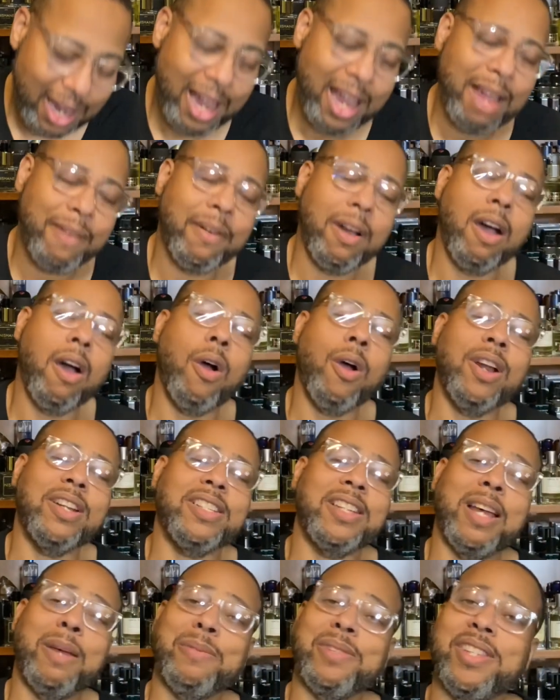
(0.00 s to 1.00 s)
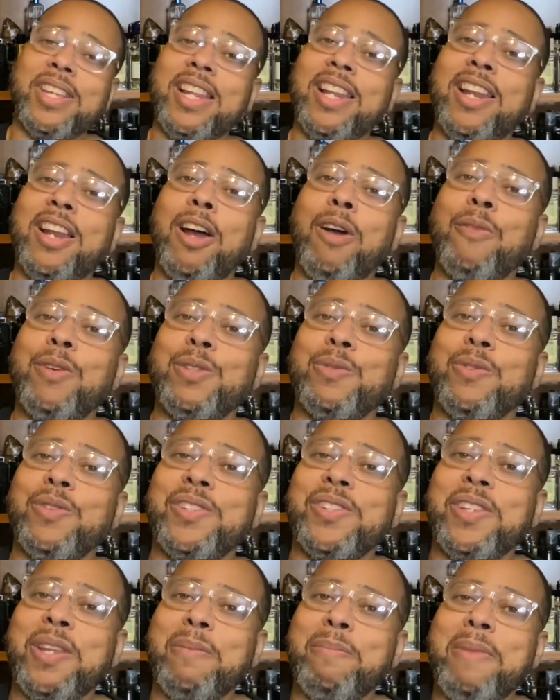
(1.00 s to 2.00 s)
I have a hard time saying that. I always want
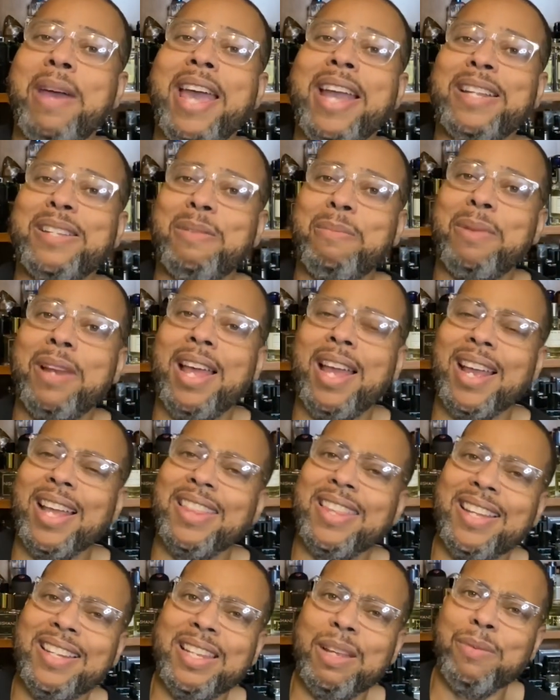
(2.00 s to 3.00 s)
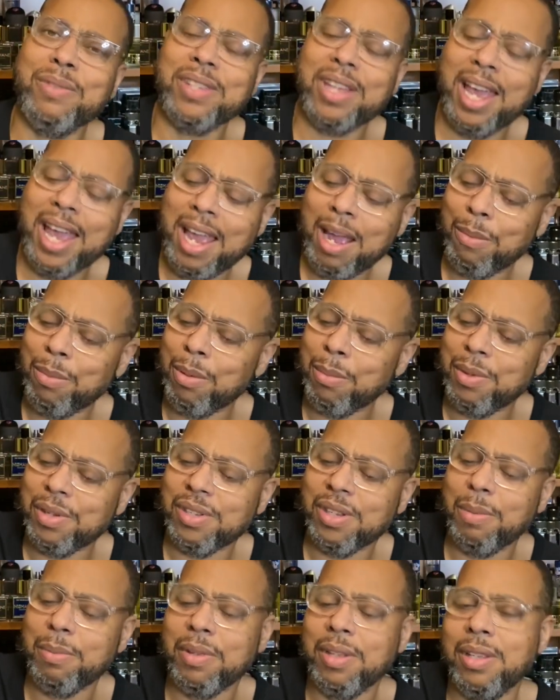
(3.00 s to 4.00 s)
to say Back to Black. I think that was an album or
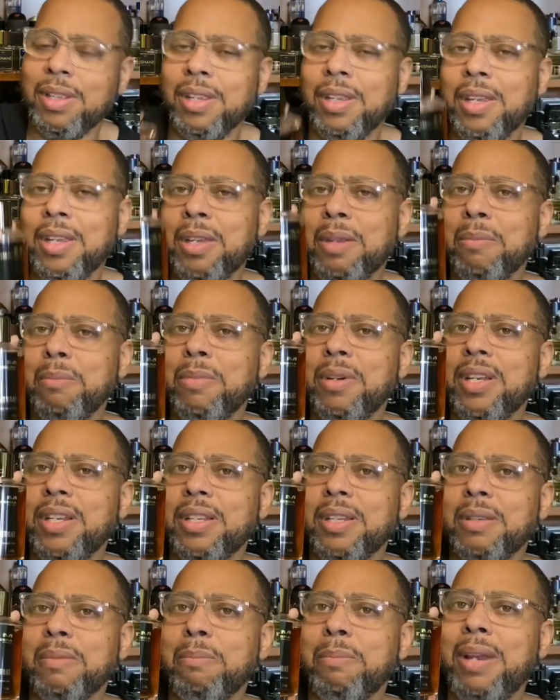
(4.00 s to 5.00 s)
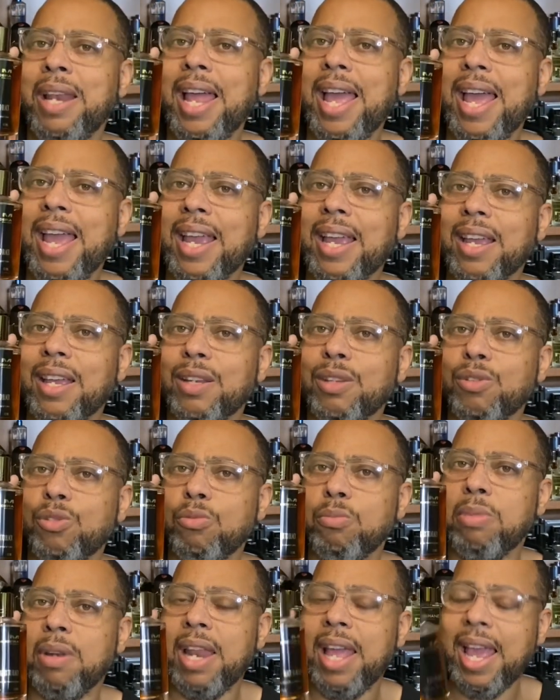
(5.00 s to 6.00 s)
something. But Black to
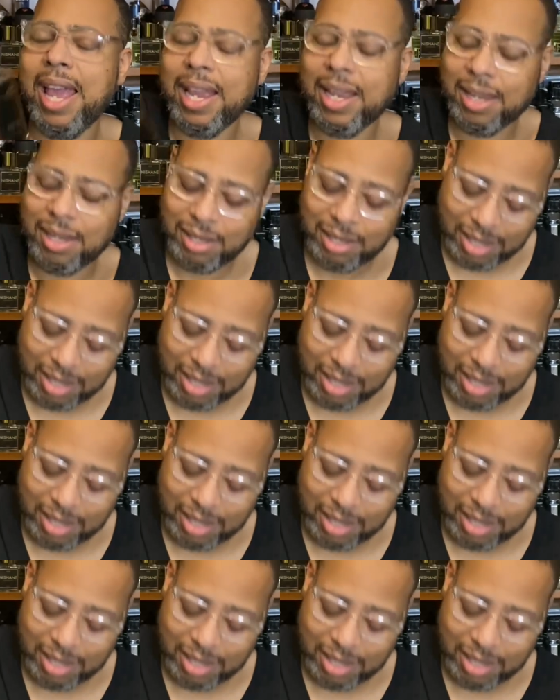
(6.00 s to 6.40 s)
Black.